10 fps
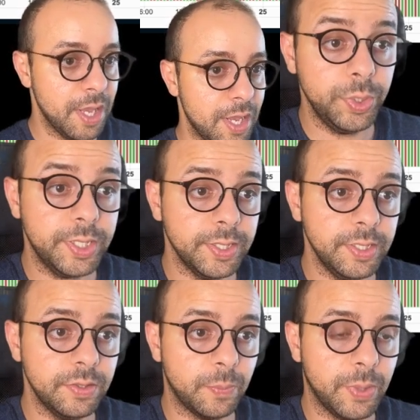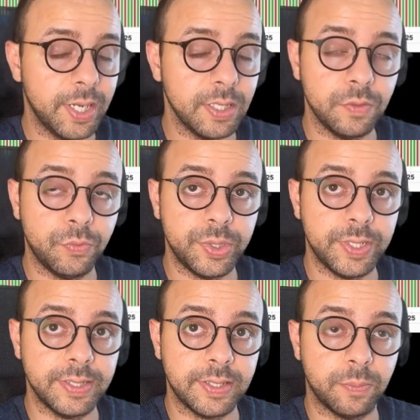We can either buy if we
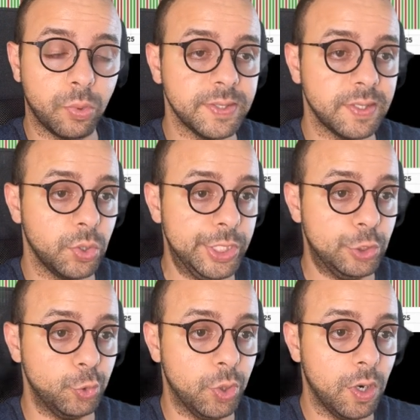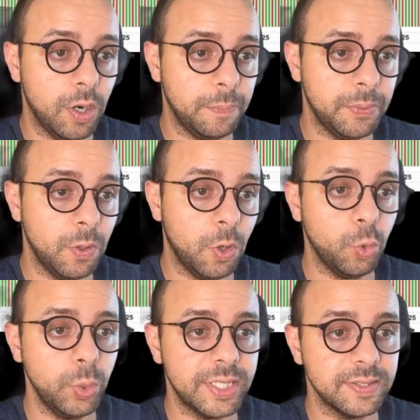think that the price are going to go up, or
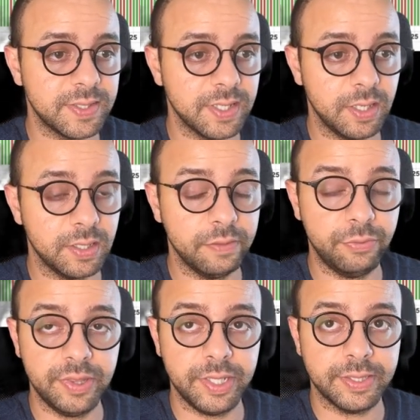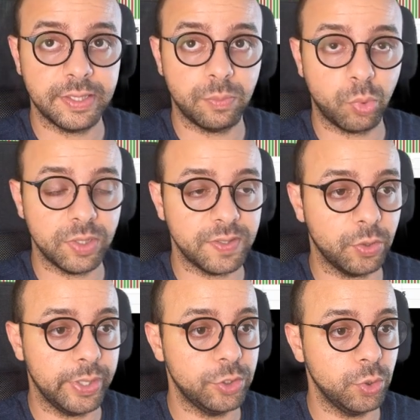we can sell if we think that the price are
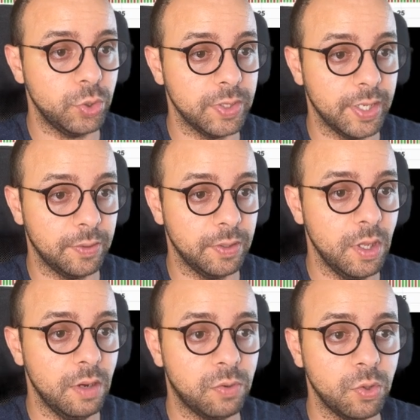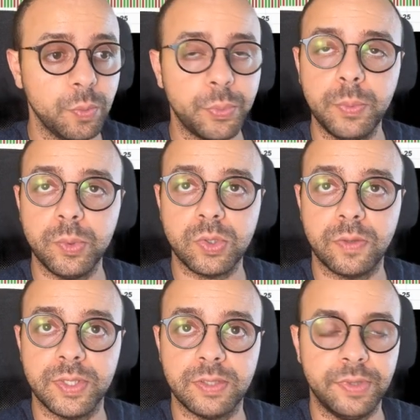going to go down. For the purpose
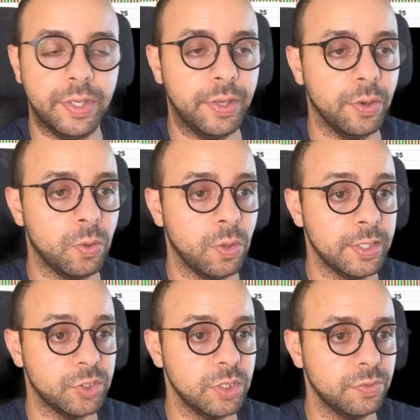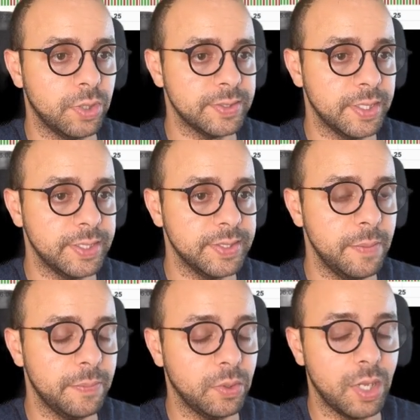of this video, and just as an
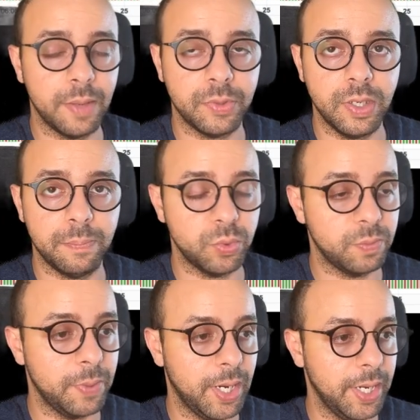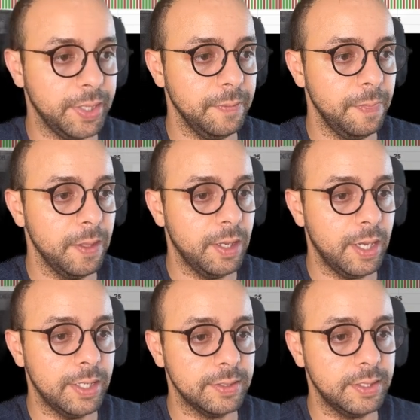example, I'm going to put buy.
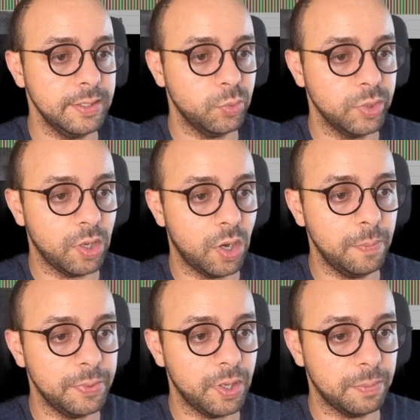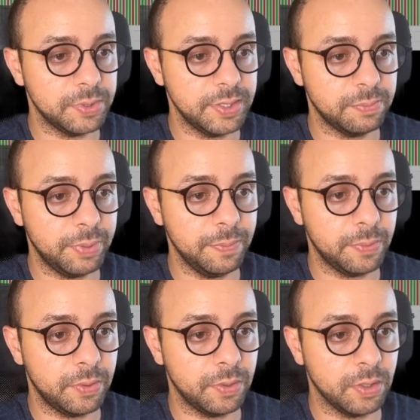And this will open up this
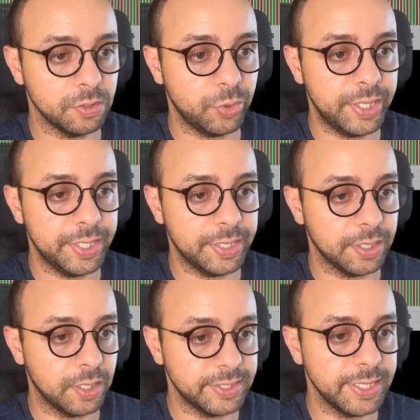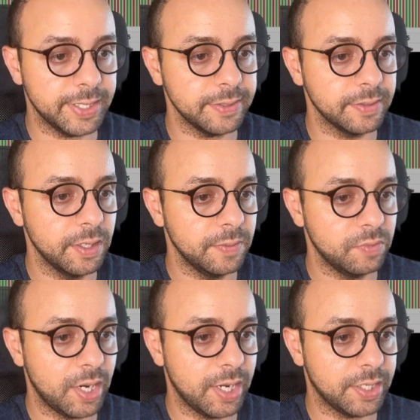paper trading ticket
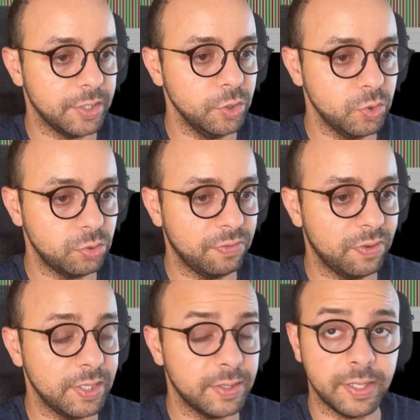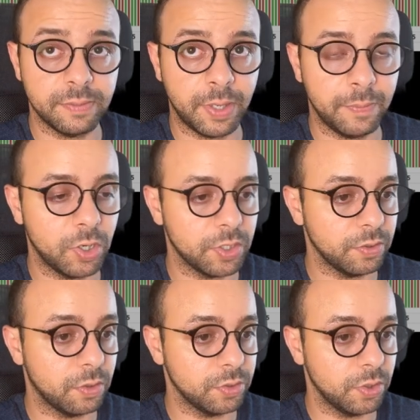that I can use to validate my market
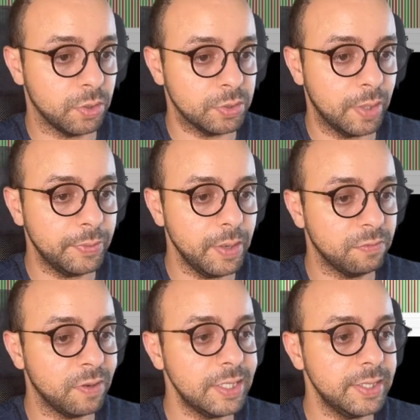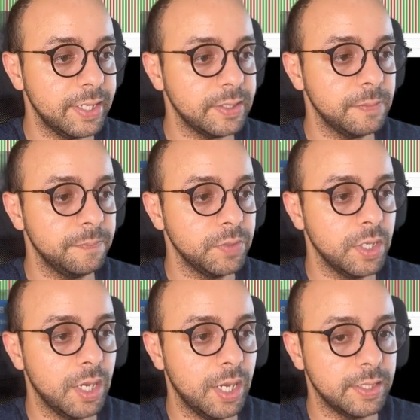order. So I'm going to validate,
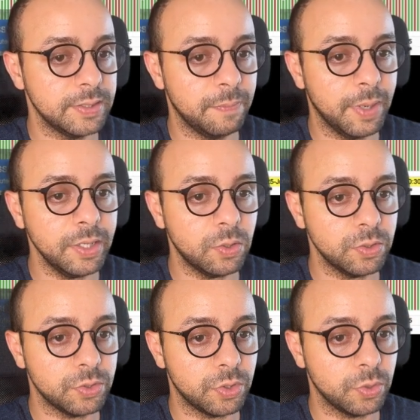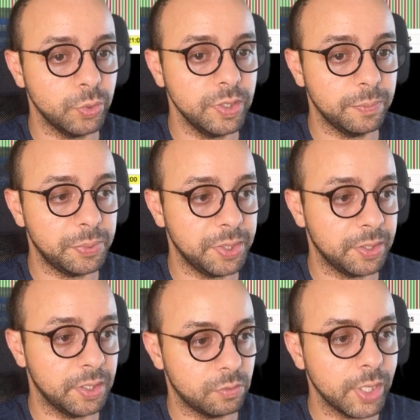and my order will
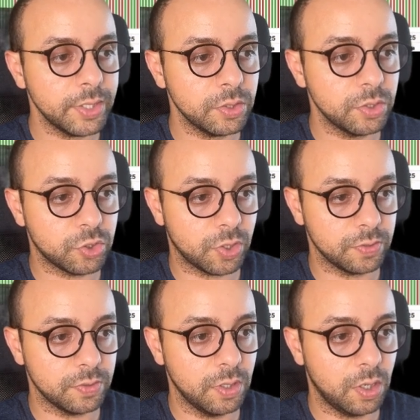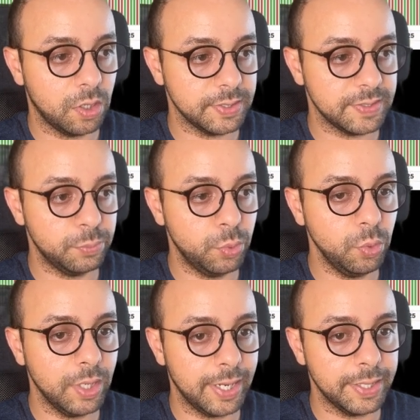appear right on the chart on this blue
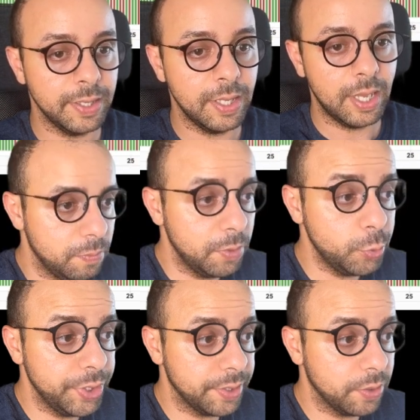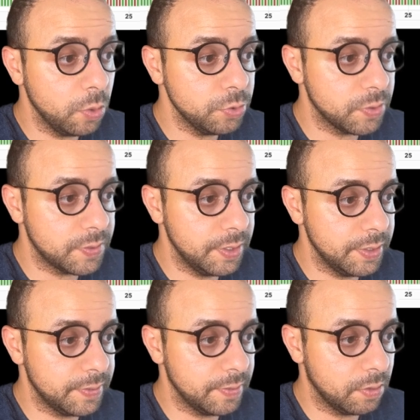line, but we can also see
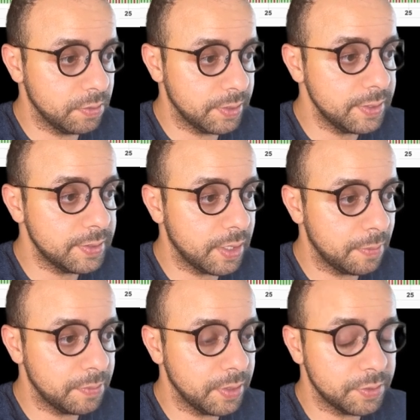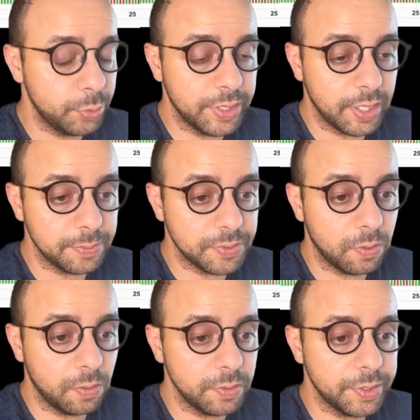it on this tab that recaps
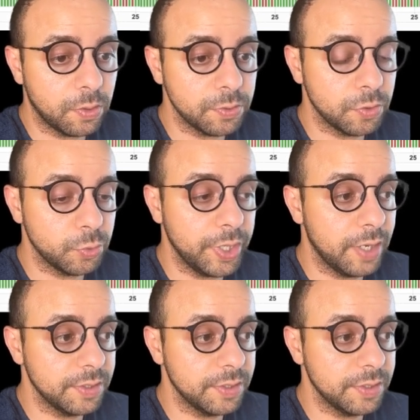all the orders we have